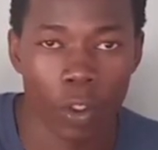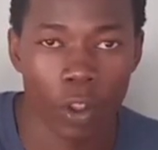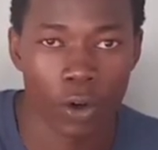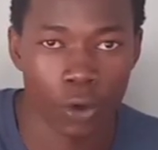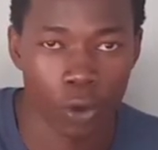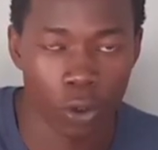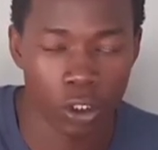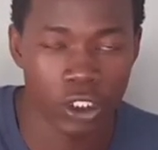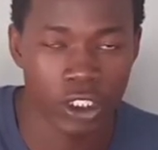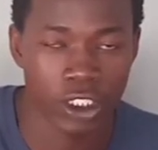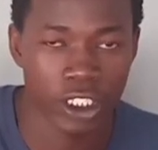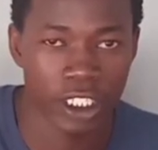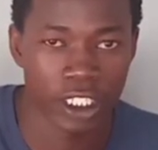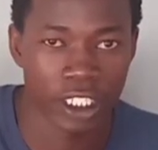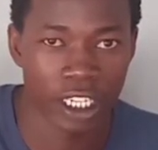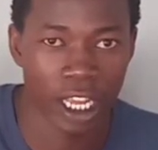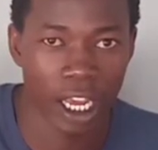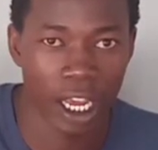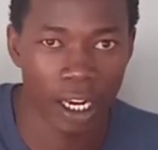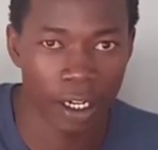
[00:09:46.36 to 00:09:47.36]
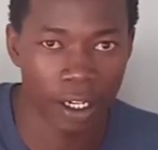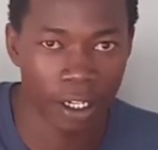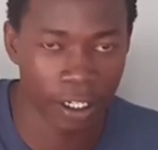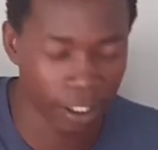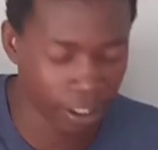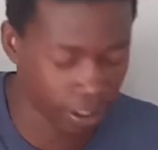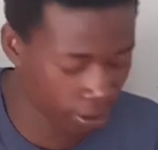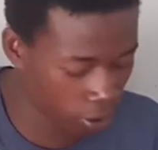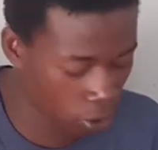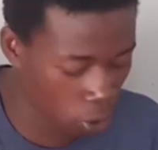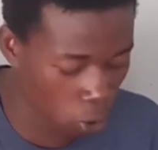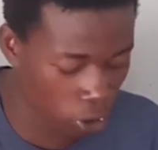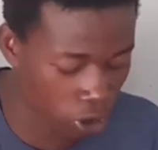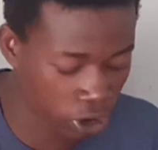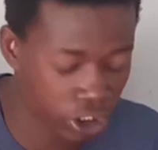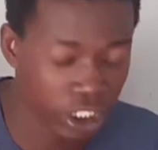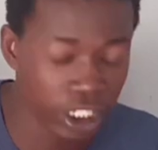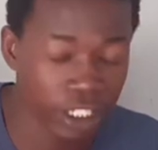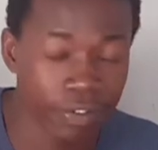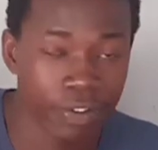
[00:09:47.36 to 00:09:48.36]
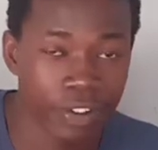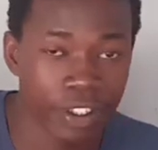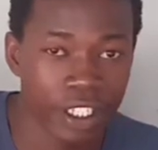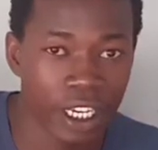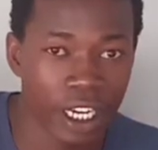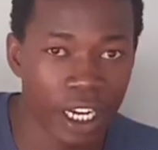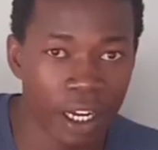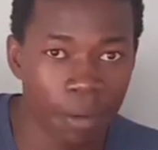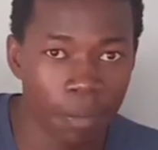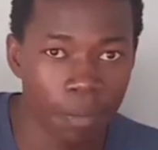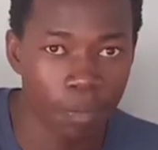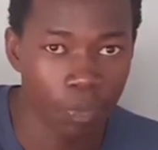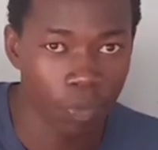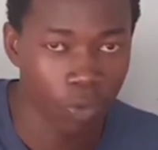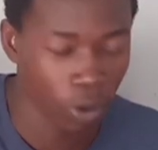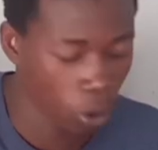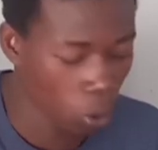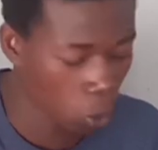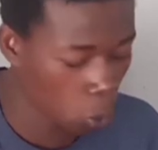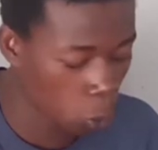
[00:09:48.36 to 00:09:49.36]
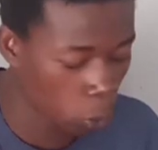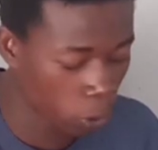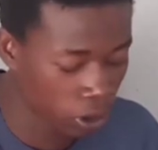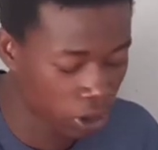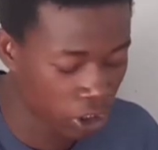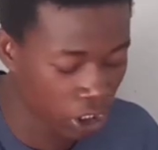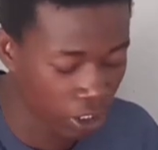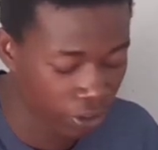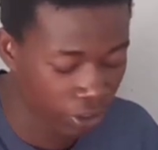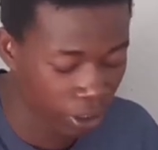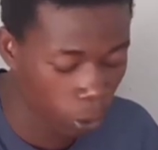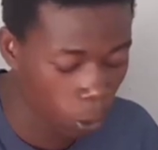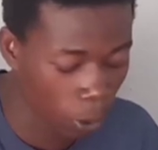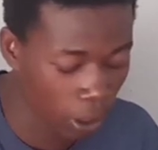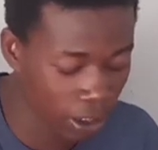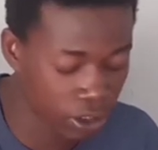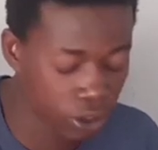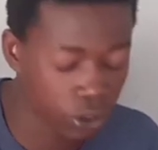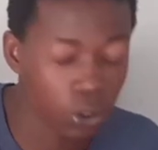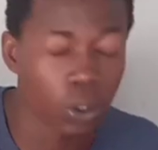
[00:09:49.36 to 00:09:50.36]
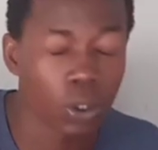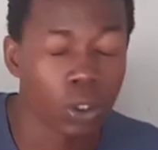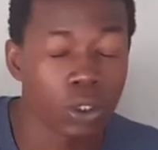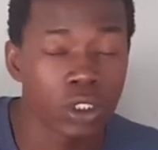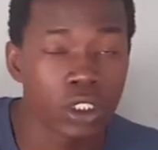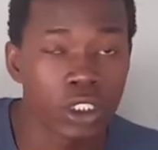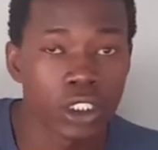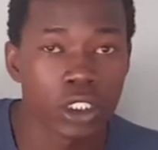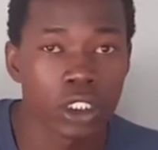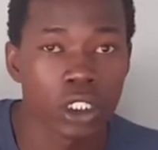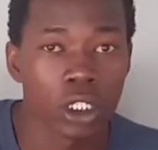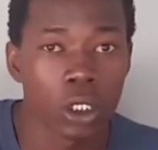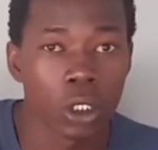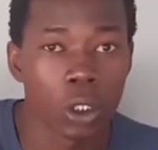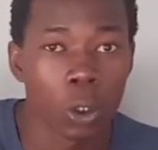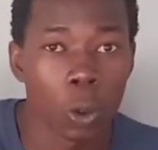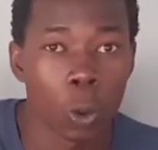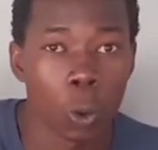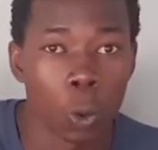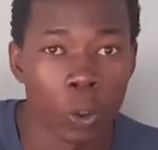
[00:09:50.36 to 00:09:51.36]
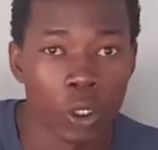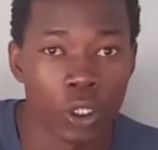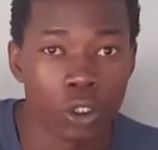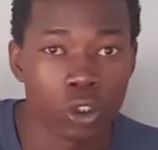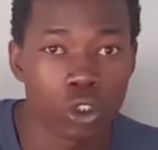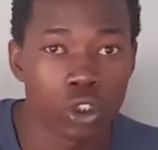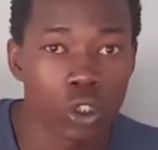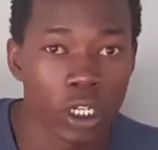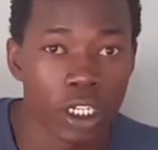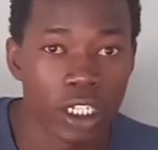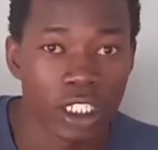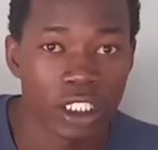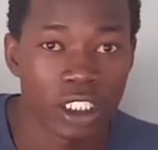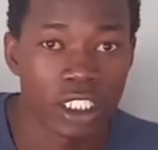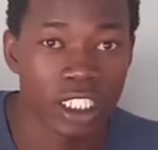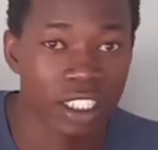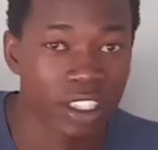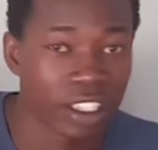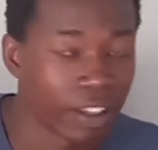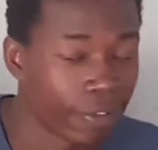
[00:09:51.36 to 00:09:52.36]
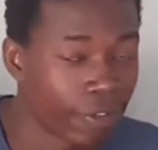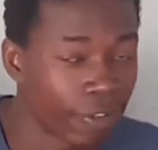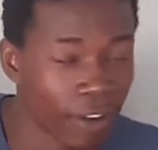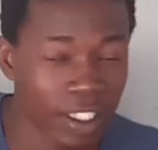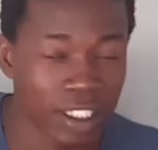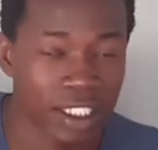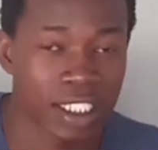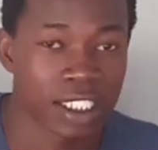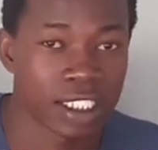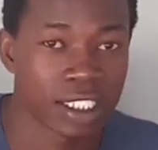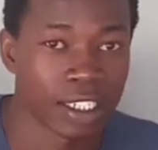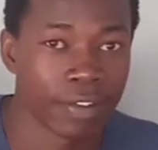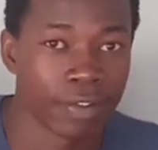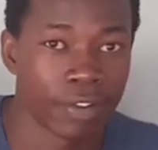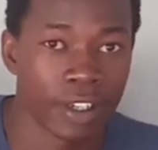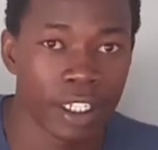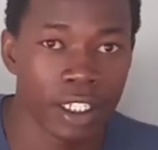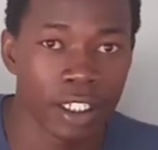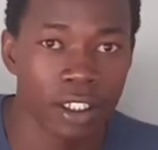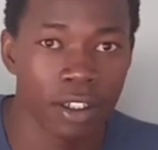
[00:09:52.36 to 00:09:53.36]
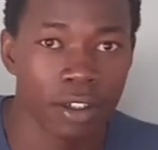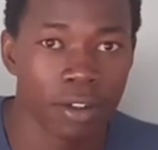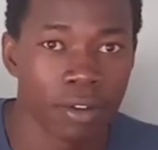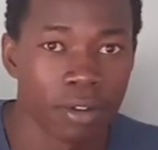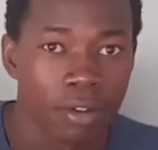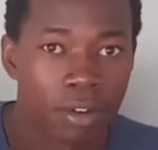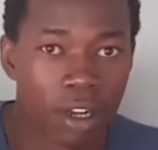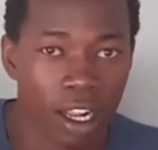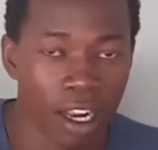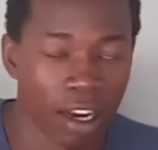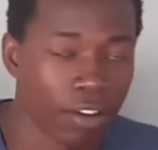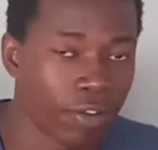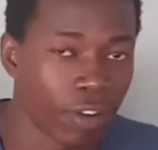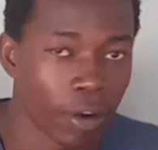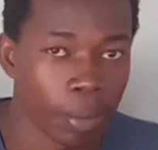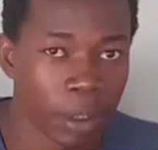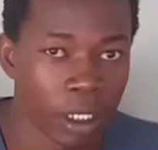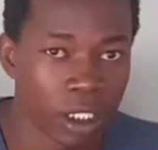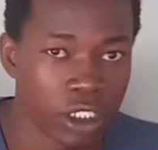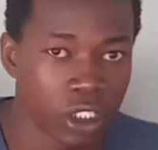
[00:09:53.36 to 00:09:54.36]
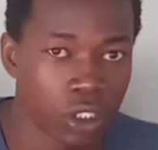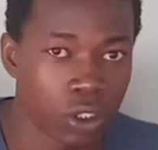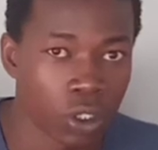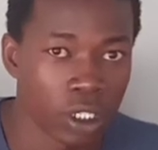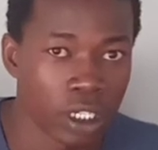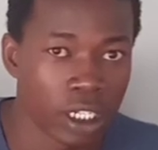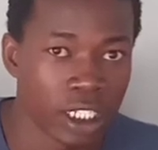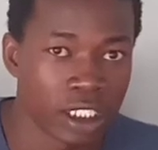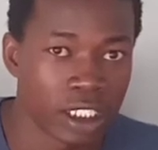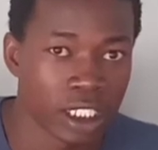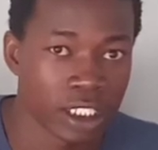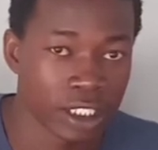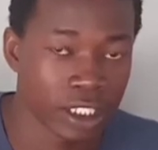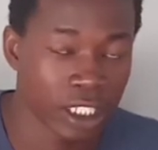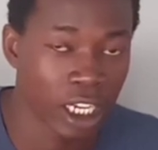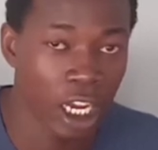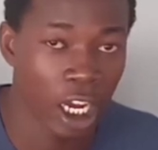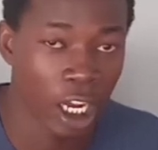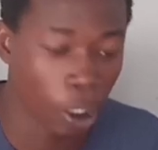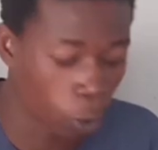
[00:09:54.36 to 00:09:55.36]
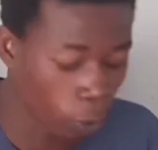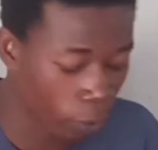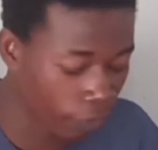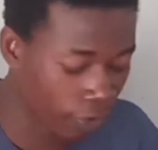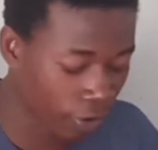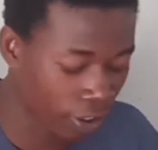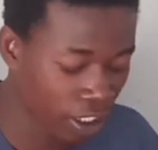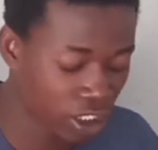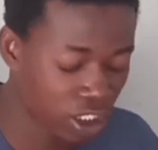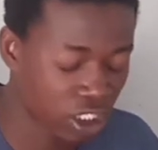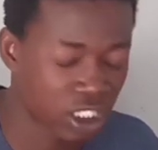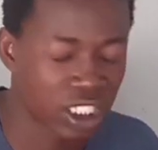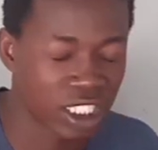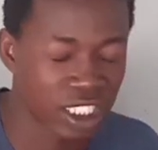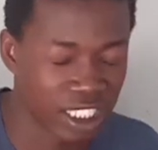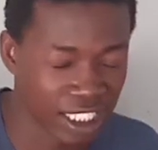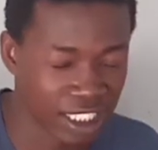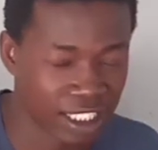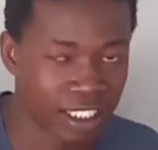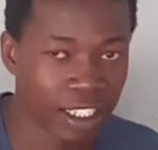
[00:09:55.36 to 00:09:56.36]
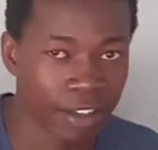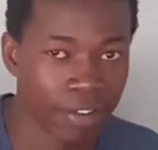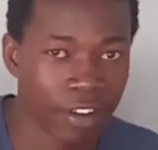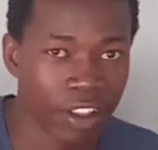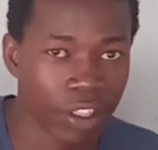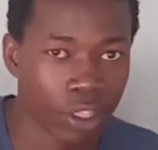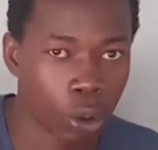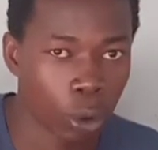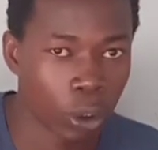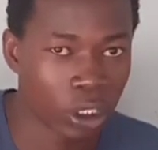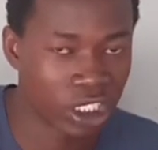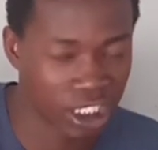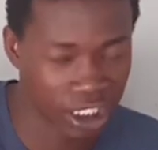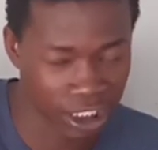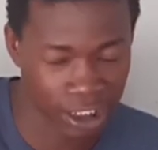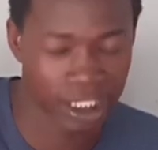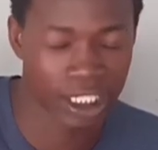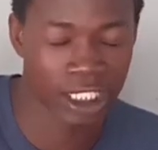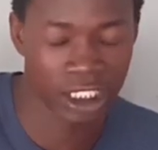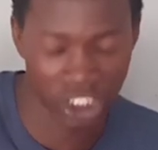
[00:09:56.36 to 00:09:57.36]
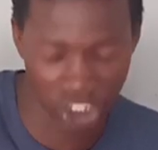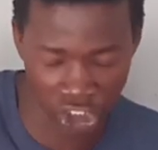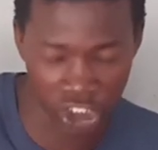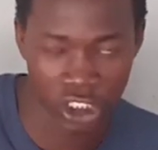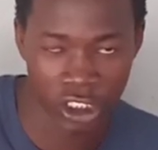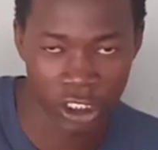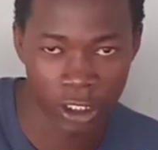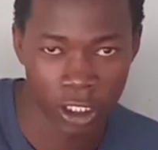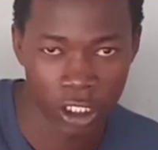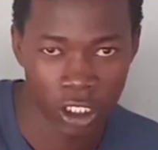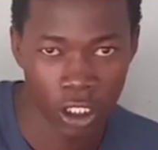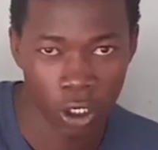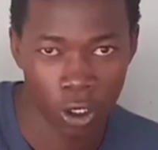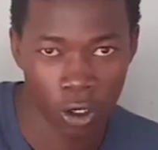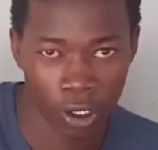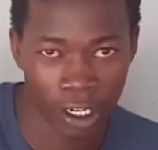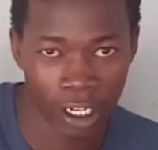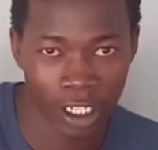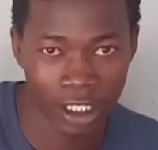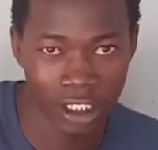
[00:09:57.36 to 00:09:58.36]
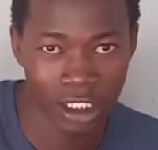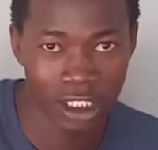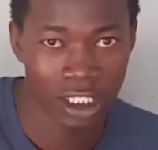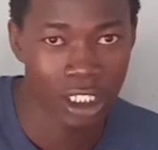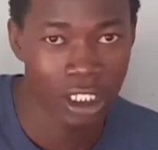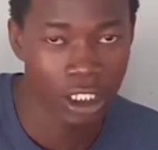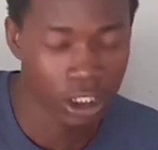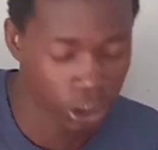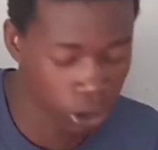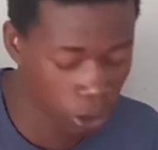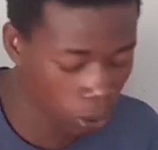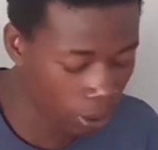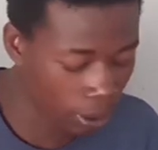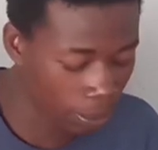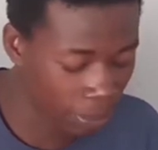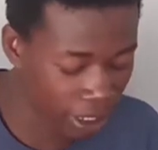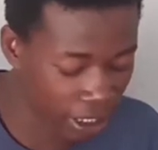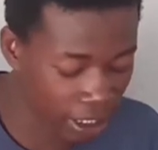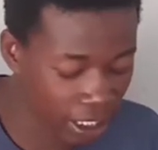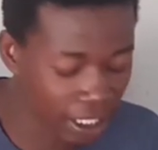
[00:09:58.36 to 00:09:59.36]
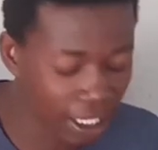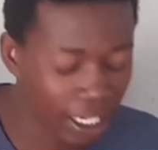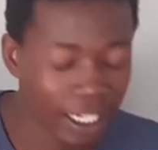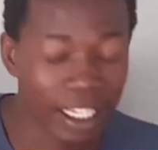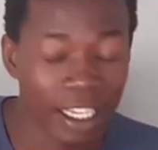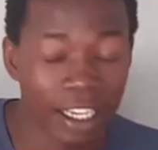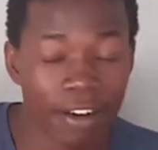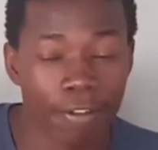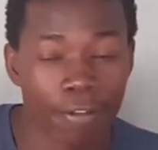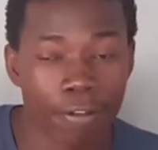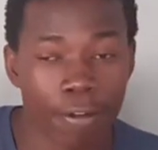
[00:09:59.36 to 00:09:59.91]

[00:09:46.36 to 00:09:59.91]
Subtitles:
notes in an octave here, which are the white notes, we usually take the first 7 alphabetical letters. And we've reached the 7th, which is the G. Alright? So we begin again